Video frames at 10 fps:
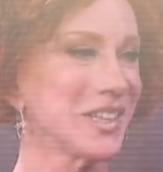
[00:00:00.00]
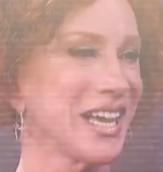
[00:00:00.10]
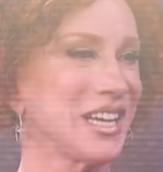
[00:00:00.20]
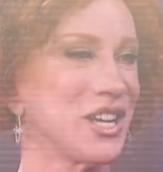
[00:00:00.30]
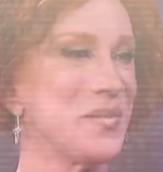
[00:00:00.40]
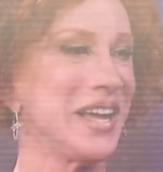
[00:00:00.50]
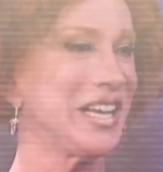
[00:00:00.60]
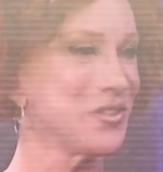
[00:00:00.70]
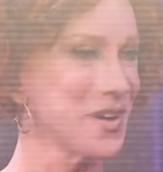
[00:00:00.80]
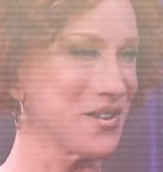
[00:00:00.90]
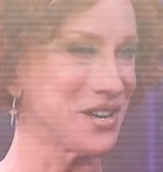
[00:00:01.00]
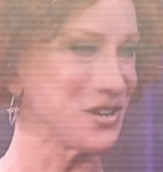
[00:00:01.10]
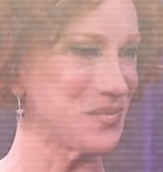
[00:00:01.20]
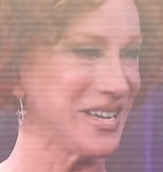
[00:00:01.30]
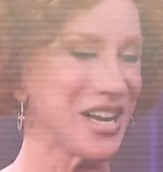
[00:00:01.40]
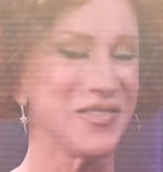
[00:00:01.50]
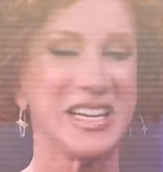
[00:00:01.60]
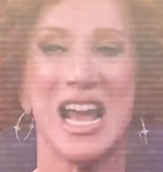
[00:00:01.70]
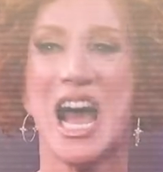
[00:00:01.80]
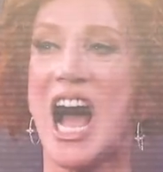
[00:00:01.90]
would like come anywhere near me. I
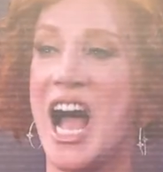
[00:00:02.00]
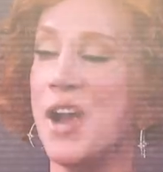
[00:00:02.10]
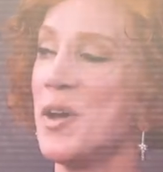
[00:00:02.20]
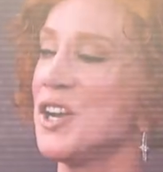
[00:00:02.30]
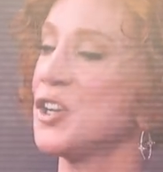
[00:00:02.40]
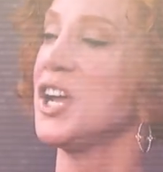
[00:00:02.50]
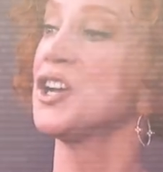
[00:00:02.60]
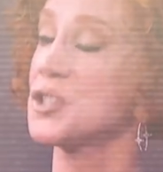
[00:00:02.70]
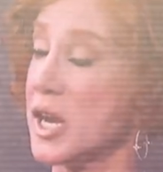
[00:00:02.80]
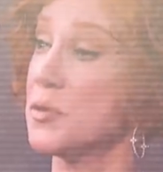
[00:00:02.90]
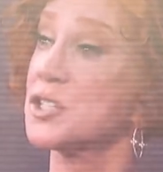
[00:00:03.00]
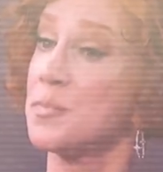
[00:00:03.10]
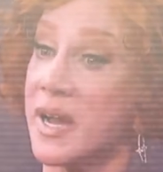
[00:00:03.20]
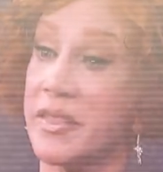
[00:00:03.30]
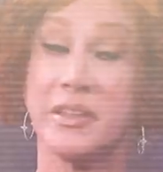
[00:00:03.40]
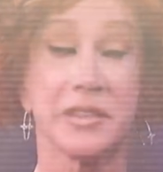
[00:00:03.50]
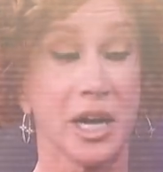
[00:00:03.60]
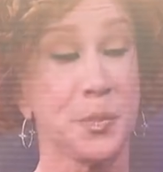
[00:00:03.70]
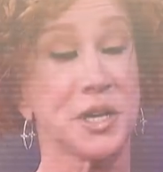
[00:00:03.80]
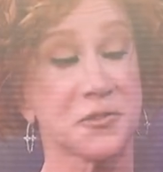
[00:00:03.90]
mean, I wanted to, here was my thing that
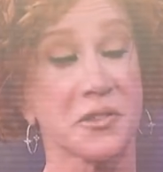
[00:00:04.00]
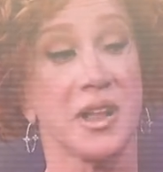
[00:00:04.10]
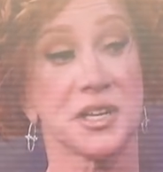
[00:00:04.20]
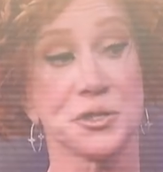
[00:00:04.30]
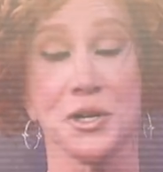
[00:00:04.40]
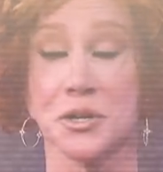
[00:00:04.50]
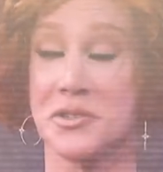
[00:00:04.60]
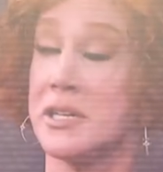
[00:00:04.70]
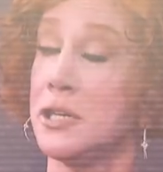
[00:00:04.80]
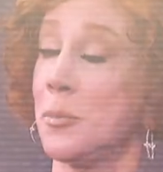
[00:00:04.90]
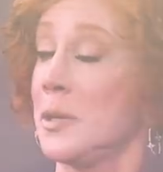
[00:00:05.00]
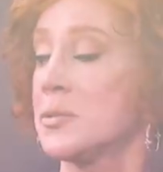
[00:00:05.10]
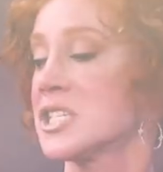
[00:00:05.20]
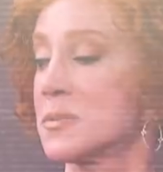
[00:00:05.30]
I pitched for the last 2 years and nobody was